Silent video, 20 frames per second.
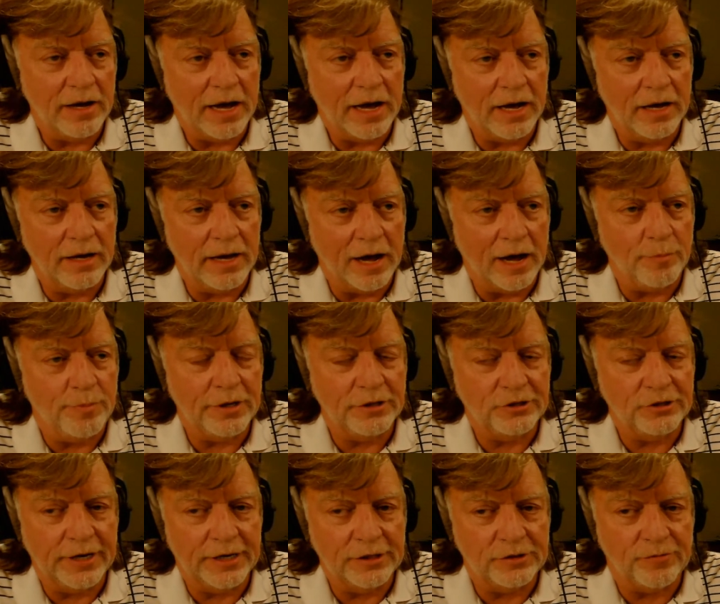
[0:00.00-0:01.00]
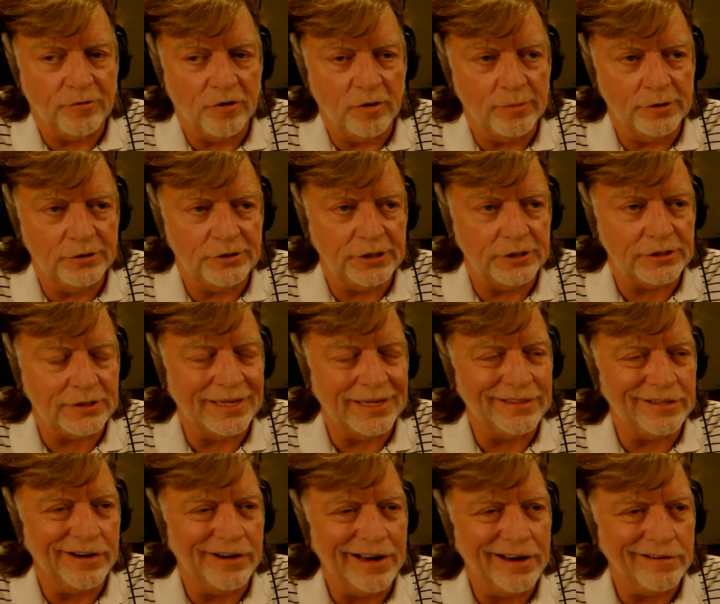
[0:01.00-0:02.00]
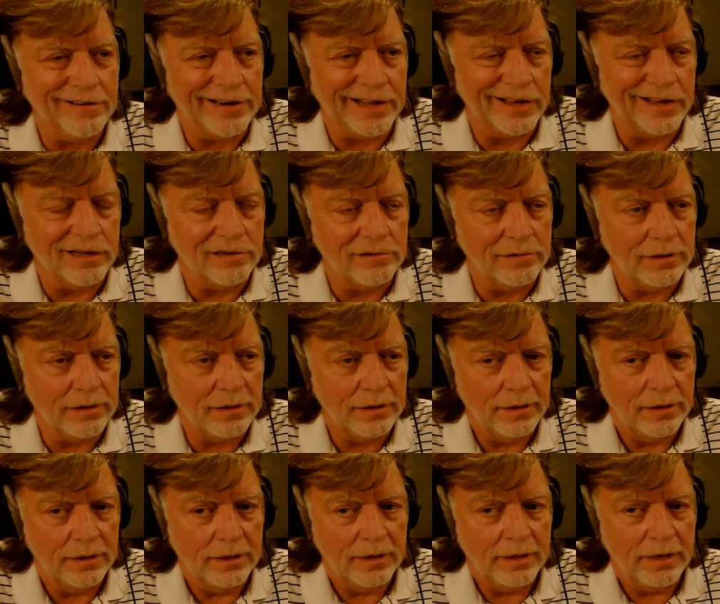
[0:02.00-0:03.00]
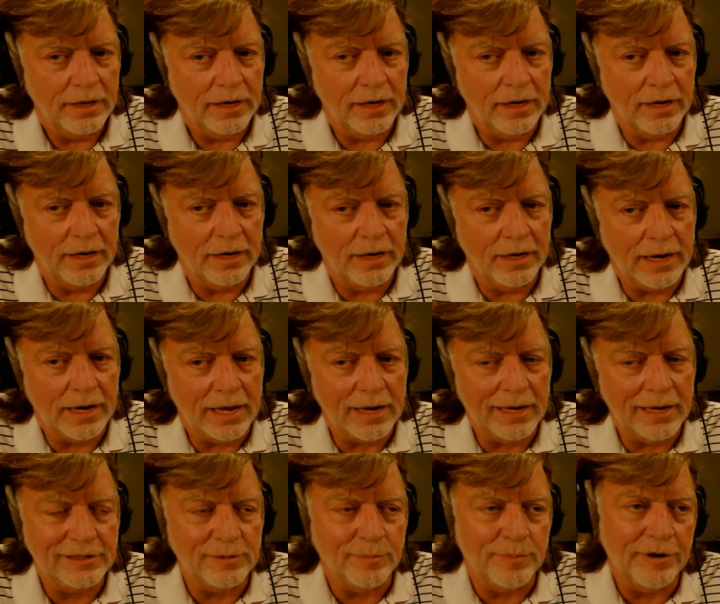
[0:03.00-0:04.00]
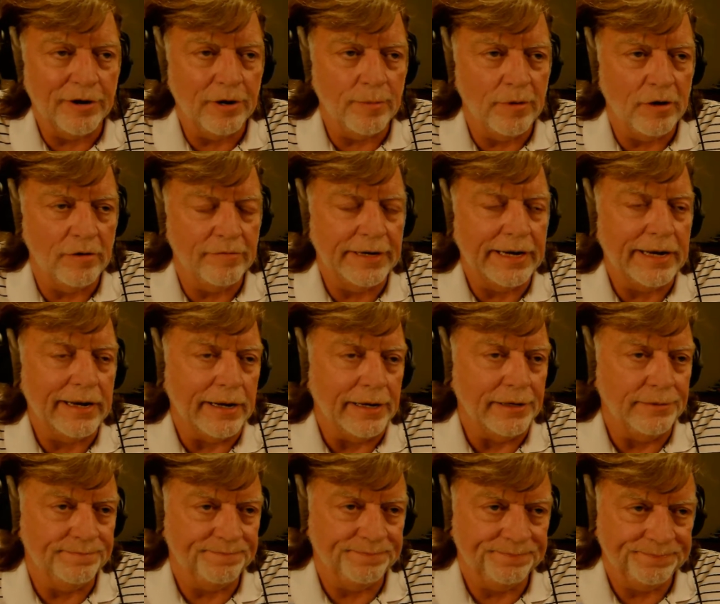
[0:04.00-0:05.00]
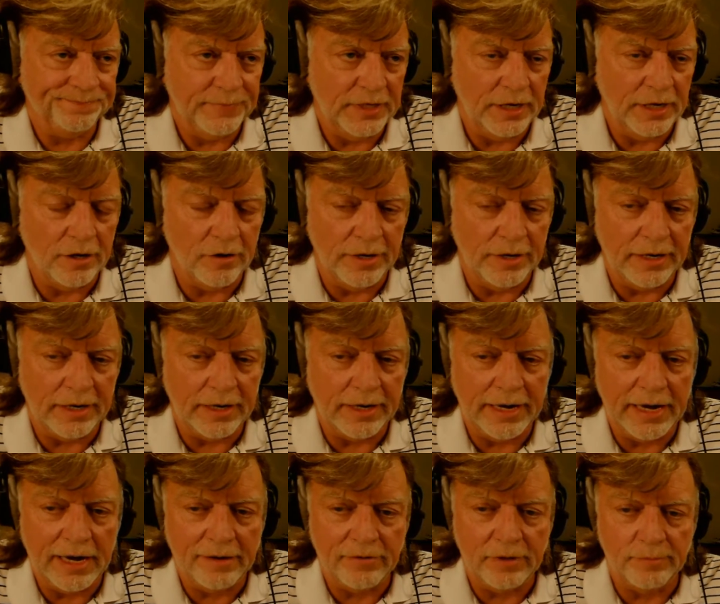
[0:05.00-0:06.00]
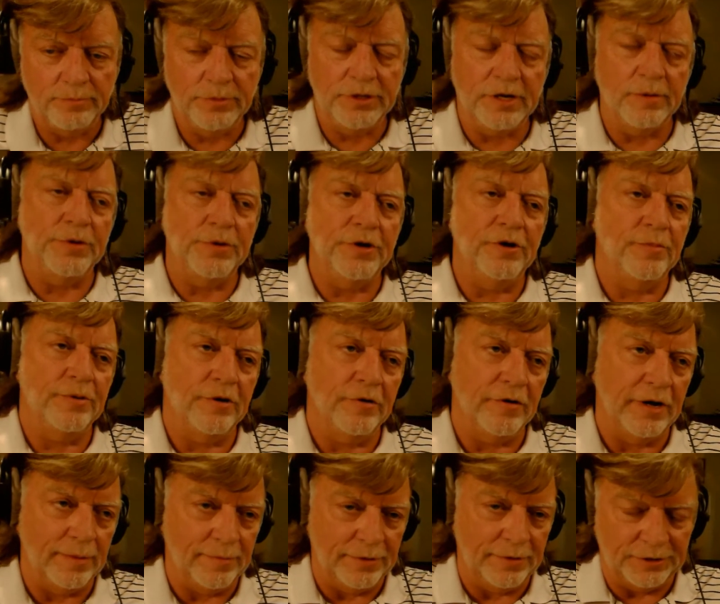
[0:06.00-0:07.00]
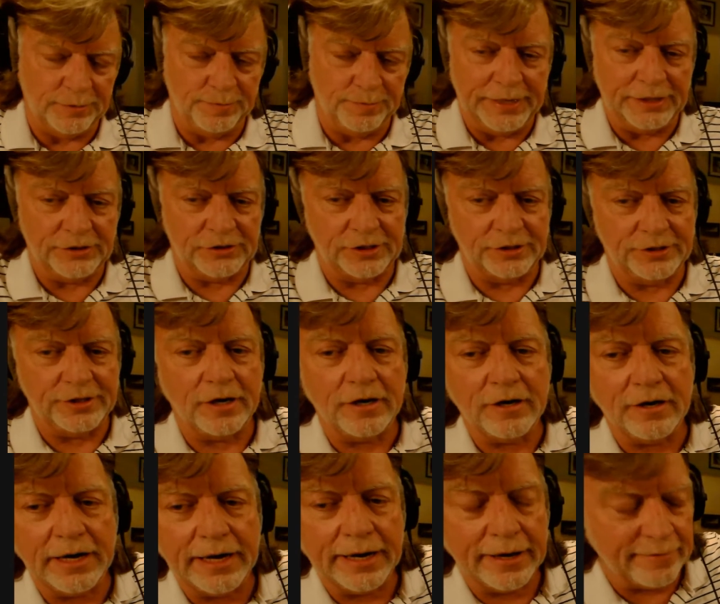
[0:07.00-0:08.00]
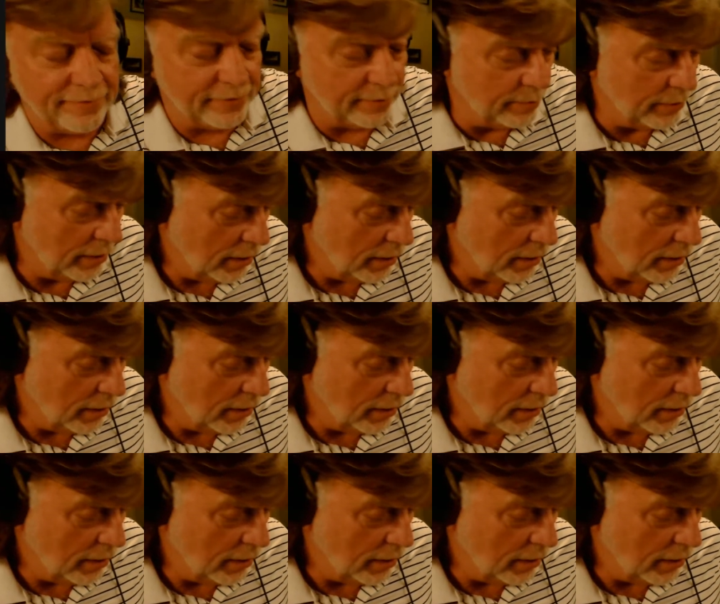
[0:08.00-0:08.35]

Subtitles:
Output transformers just let their hair down. I like to burn them overnight, you know, and I have a computer program that just beats the tar out of them.